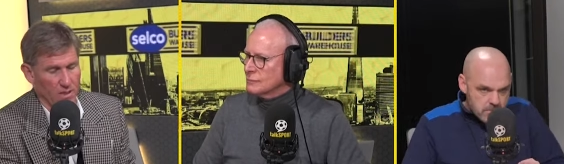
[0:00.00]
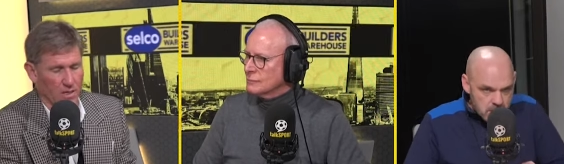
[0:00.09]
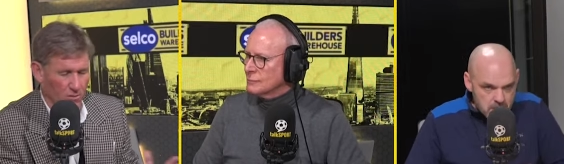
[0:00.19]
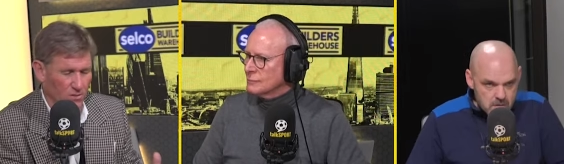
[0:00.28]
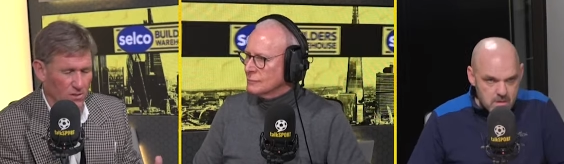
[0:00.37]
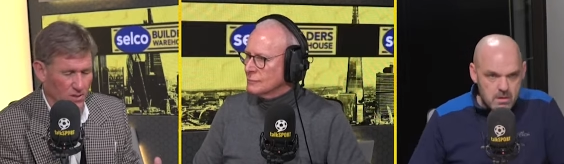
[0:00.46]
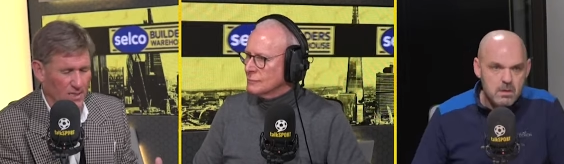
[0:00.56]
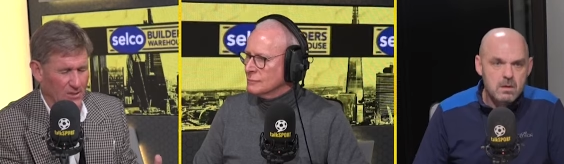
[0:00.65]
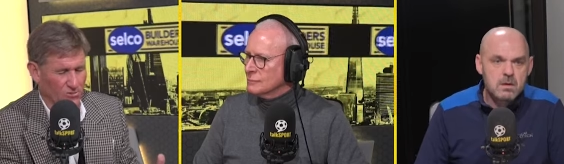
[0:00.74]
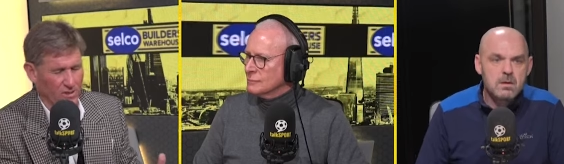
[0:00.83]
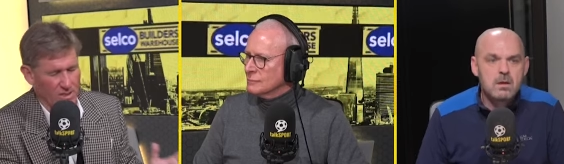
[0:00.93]
Speaker 1: I know
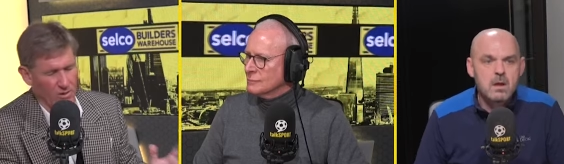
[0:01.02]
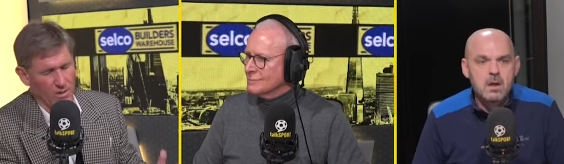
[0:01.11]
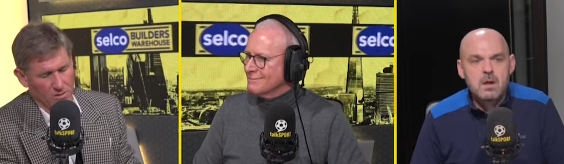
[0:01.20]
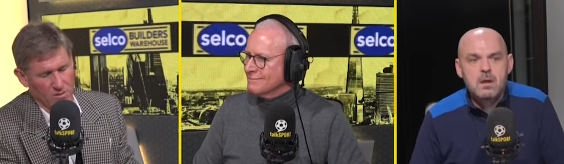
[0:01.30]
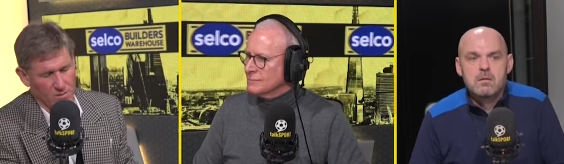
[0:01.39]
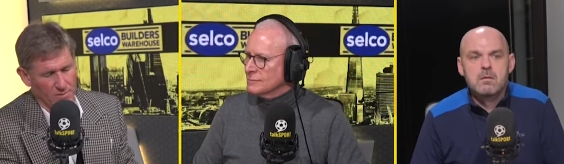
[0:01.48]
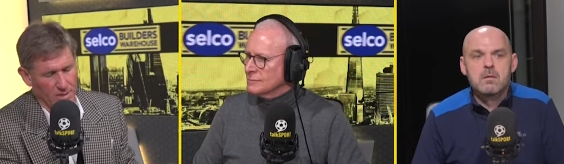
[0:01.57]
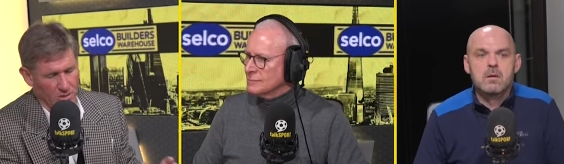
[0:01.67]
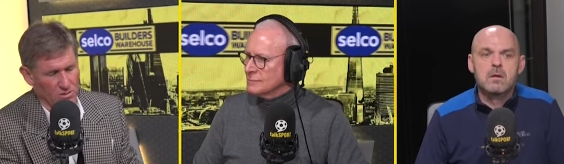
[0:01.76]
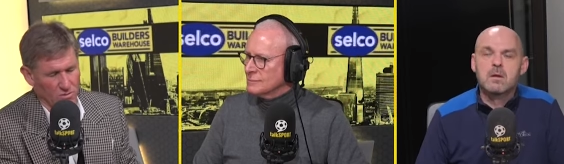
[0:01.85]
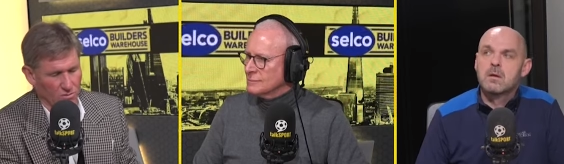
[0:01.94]
literally knocking on the
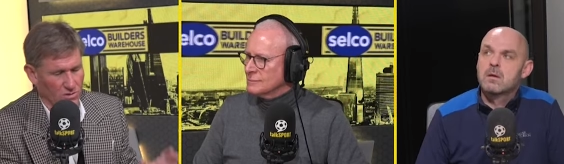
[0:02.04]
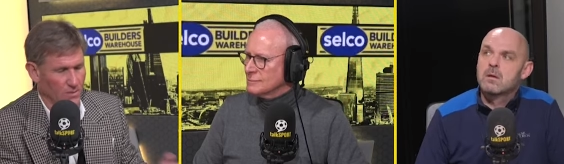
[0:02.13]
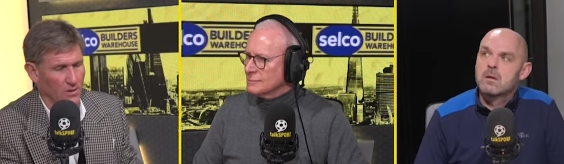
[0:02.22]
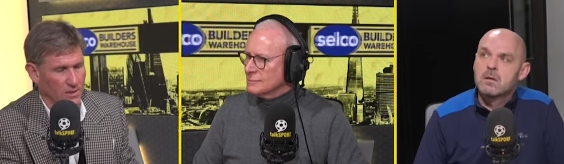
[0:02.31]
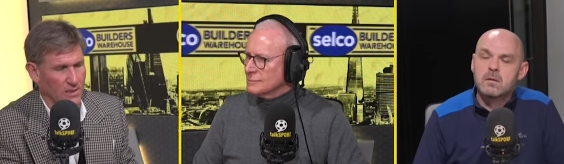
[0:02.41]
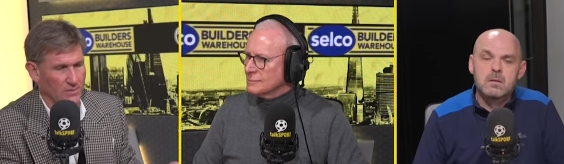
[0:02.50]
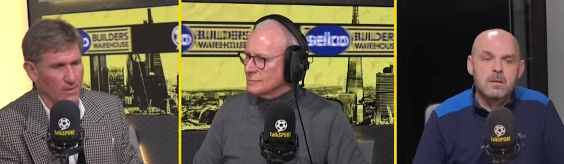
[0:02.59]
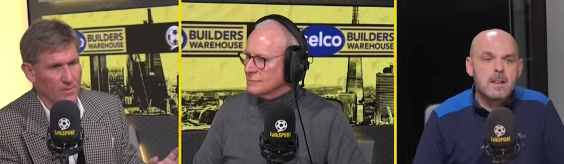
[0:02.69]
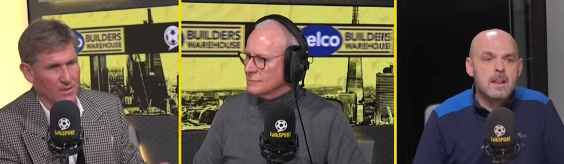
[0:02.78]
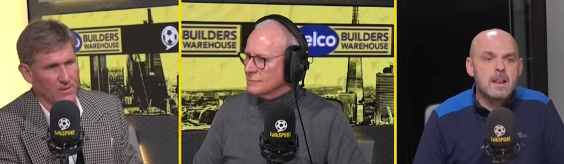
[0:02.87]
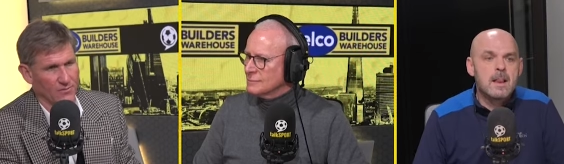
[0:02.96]
manager's door and demanding is
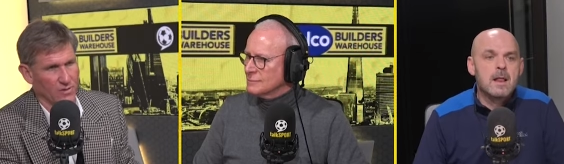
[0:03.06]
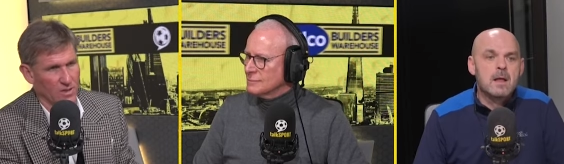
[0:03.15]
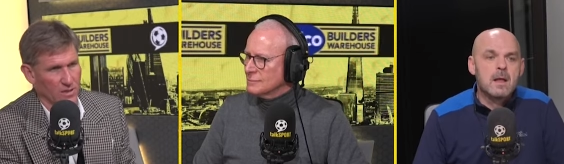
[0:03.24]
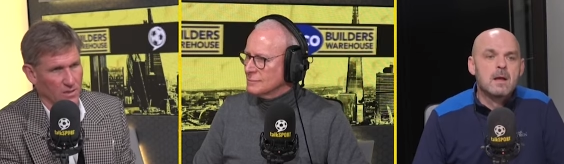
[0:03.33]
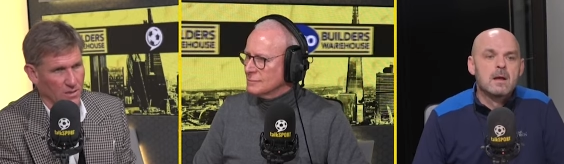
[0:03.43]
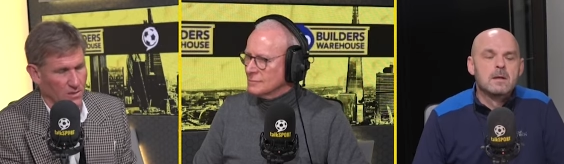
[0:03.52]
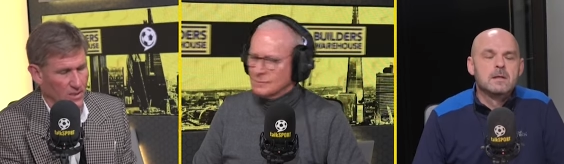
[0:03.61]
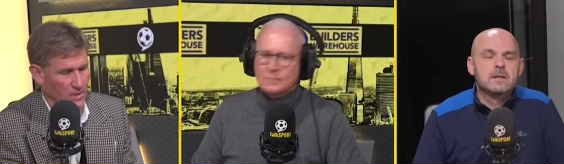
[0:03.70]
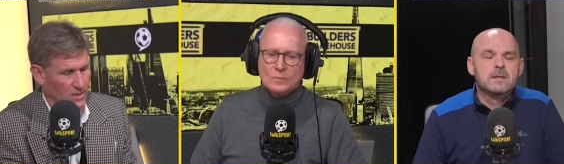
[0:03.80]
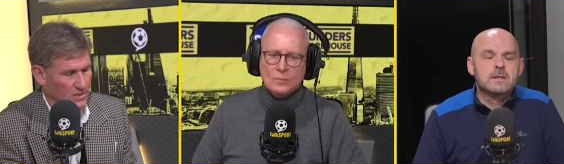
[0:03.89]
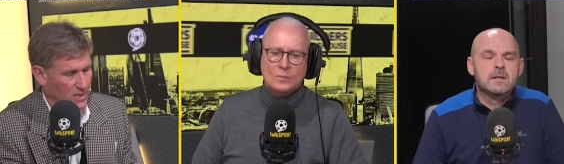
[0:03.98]
maybe a different th thing
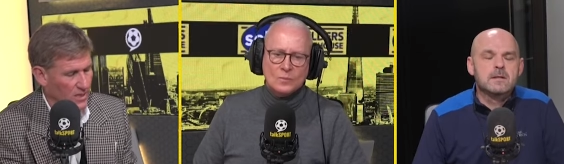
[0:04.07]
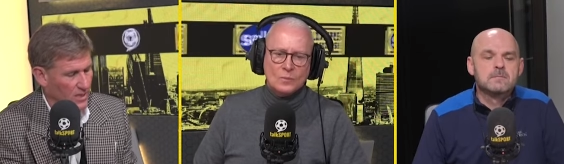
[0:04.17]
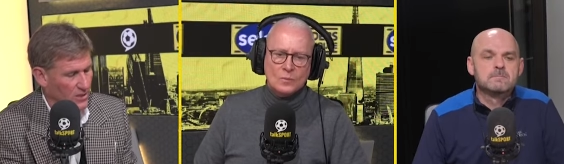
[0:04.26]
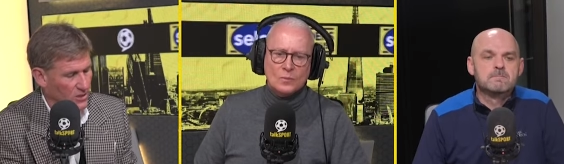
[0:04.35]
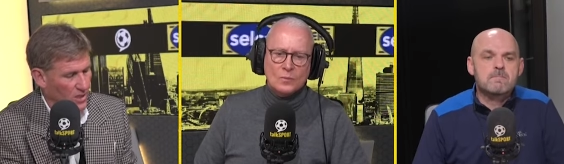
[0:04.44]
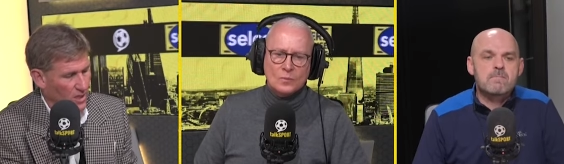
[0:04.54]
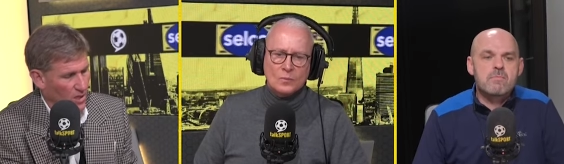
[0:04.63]
in this yeah. day and age,